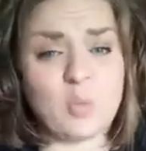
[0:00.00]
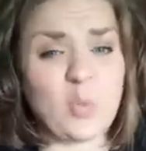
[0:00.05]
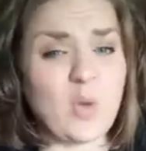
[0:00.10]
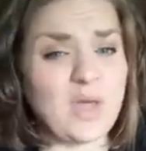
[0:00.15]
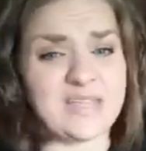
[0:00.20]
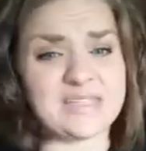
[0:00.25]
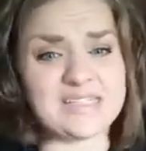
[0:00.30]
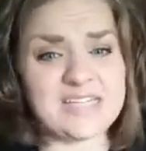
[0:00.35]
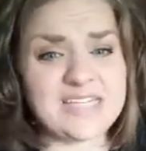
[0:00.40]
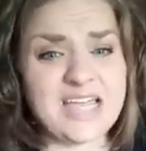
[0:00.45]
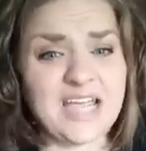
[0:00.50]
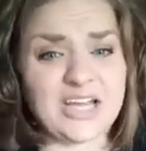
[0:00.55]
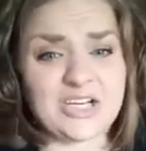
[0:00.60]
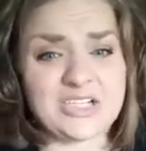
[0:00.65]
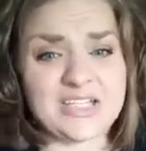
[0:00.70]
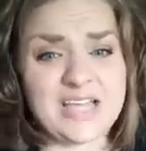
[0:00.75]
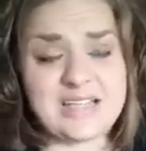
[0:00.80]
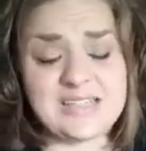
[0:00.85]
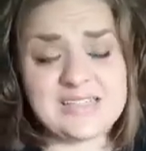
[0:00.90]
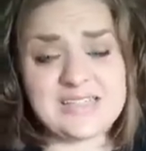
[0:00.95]
What is a titer
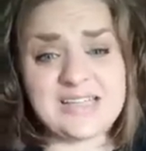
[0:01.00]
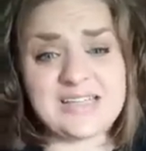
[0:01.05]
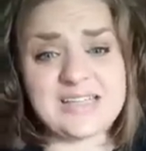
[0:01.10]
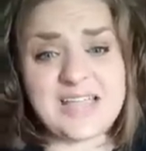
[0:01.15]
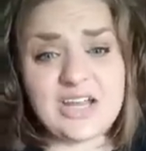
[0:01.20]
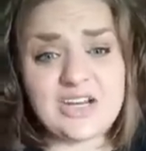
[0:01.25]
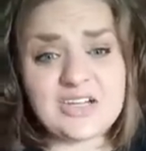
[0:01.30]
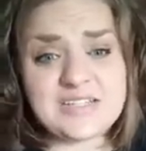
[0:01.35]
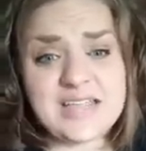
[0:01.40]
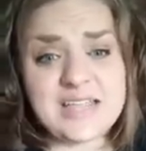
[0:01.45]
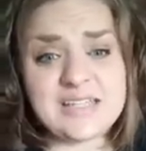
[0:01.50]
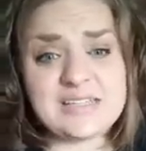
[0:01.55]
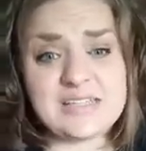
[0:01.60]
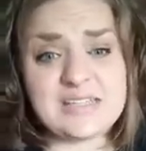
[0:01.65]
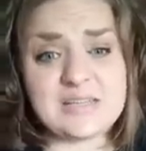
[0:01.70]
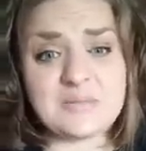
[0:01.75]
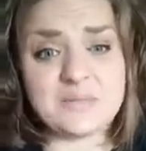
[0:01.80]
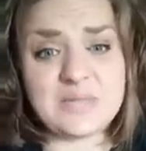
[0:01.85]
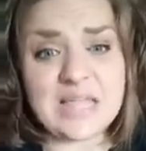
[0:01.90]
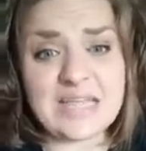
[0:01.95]
test? A titer test
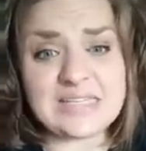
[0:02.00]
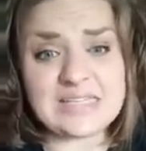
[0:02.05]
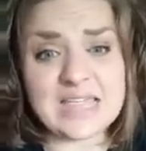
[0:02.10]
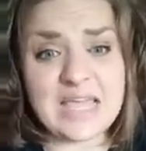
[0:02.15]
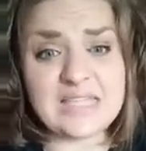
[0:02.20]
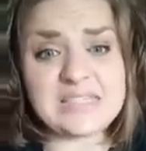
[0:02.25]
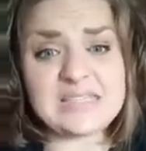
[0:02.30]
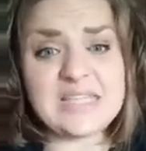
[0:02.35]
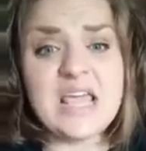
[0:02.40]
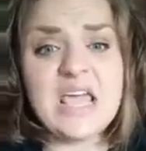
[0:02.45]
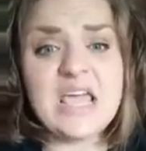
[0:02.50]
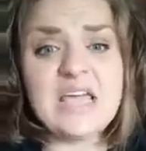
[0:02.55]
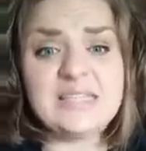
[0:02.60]
is a blood test